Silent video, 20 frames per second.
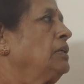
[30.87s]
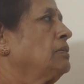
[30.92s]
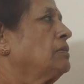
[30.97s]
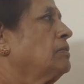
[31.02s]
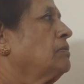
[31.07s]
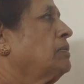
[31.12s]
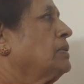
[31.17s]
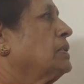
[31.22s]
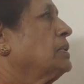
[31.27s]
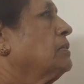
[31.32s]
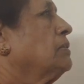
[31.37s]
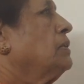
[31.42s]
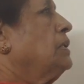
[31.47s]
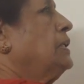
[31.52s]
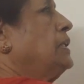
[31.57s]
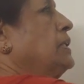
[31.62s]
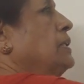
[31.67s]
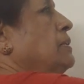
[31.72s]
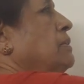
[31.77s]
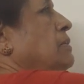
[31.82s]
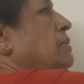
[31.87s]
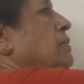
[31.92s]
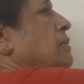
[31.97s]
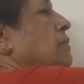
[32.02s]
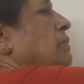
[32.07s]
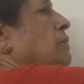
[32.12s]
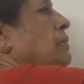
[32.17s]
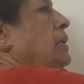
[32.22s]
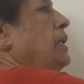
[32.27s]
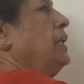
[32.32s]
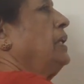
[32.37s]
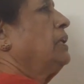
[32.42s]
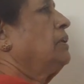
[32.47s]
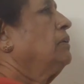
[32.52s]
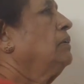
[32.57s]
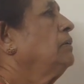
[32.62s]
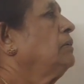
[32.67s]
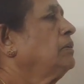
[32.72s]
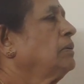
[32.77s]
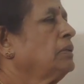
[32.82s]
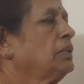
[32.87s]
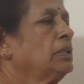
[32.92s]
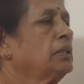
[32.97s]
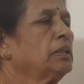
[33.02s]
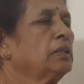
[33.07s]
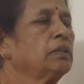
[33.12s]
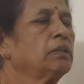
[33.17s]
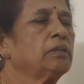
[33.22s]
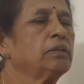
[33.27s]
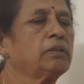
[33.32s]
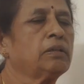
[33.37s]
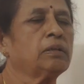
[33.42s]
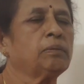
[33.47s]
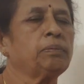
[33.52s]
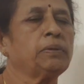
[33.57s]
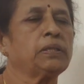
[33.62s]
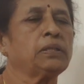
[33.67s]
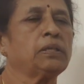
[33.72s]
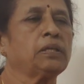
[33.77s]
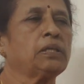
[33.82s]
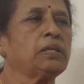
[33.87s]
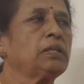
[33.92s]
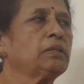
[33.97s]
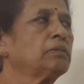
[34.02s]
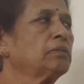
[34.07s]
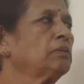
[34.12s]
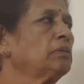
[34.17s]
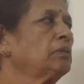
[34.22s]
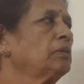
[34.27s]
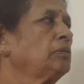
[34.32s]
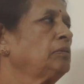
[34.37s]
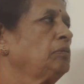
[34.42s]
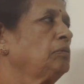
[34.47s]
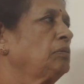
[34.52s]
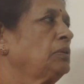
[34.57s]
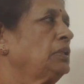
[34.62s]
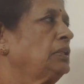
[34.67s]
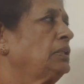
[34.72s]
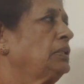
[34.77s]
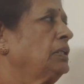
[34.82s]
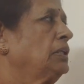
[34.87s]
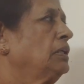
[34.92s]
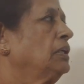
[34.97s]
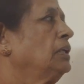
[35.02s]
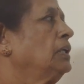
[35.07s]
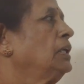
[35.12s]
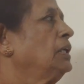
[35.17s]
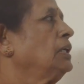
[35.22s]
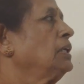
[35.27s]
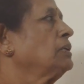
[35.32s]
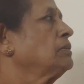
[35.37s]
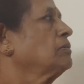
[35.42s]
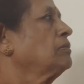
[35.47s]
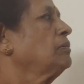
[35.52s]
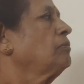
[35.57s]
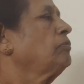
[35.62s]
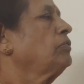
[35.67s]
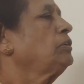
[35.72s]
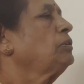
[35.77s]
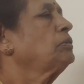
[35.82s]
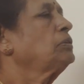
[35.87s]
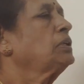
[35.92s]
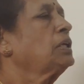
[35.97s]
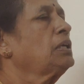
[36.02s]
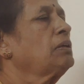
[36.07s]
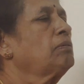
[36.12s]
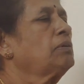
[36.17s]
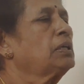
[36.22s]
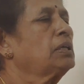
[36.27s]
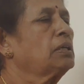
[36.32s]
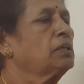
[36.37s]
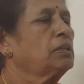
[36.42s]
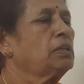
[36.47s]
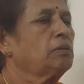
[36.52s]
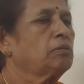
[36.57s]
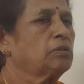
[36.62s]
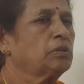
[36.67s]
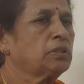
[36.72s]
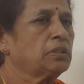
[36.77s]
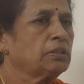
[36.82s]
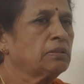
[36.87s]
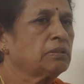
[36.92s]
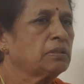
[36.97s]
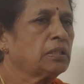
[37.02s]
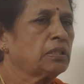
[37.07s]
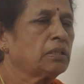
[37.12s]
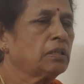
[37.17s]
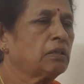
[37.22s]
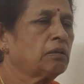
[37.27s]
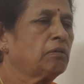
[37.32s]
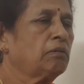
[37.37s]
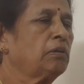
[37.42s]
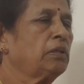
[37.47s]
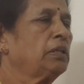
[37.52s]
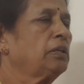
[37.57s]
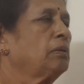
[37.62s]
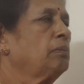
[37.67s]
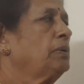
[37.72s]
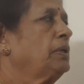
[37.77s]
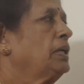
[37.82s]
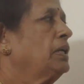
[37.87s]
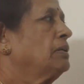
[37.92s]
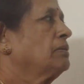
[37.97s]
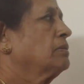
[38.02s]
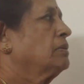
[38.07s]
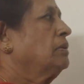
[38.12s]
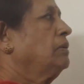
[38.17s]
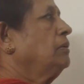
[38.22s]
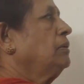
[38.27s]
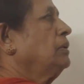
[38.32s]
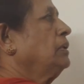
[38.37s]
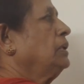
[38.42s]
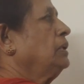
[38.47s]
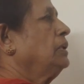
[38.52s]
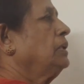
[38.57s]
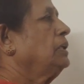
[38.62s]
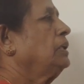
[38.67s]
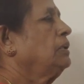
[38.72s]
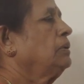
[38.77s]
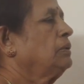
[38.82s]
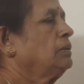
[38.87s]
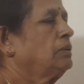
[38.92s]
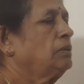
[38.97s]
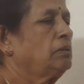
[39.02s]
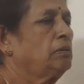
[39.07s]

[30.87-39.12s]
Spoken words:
So first let us take the topic, that is nutrition. So usually what are the questions that are going to be asked in the